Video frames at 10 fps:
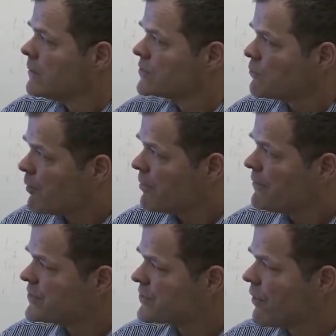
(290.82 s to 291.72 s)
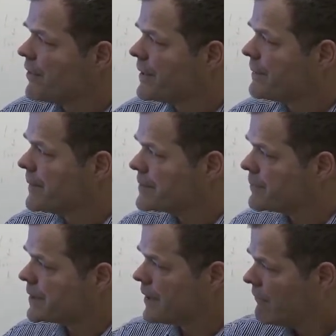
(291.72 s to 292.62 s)
So part of this targeting means
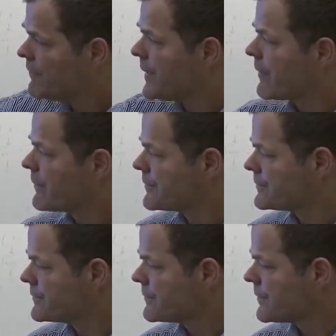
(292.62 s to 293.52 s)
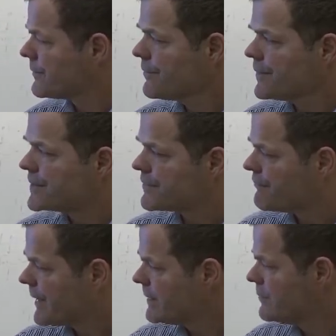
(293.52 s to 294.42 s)
we cover the agricultural earth. It's
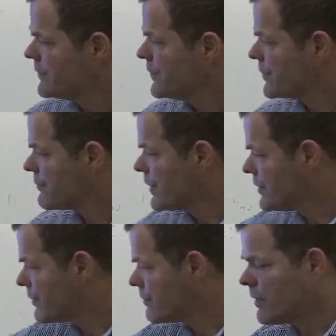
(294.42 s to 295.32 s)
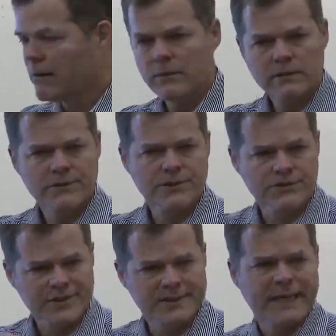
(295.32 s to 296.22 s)
available. You can run your crop models.
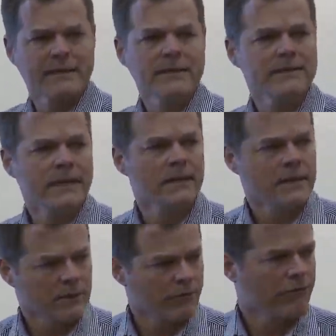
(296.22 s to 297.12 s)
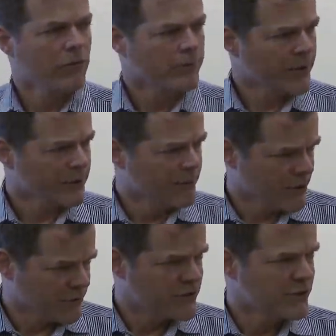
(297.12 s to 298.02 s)
There's daily data in a form that you'd be
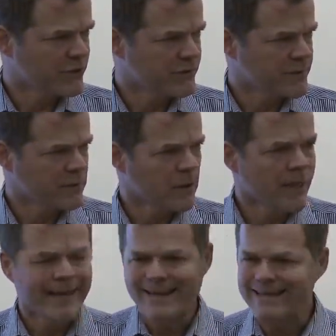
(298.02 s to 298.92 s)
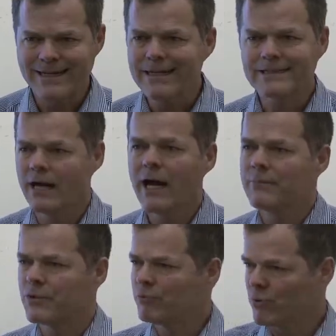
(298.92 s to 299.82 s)
used to using. And at any
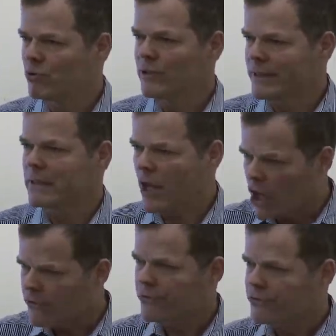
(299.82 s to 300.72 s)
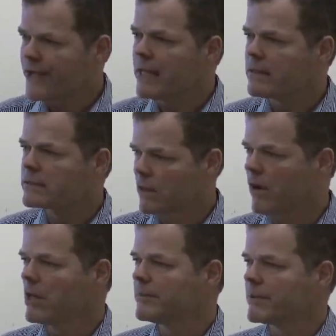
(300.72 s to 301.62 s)
time, you pull in other data to
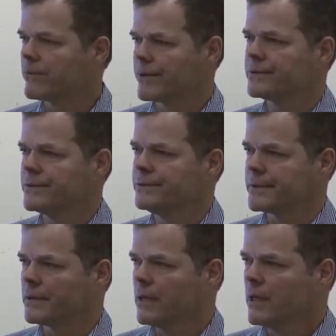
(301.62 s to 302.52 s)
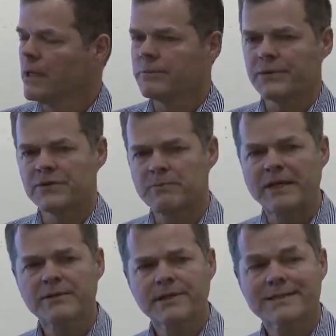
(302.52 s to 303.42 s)
augment what you're doing. But the
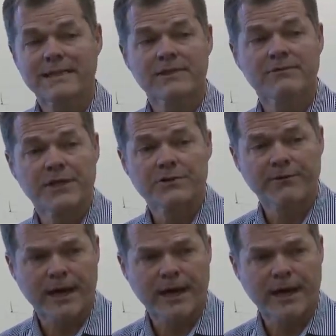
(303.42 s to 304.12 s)
spatially extensive nature of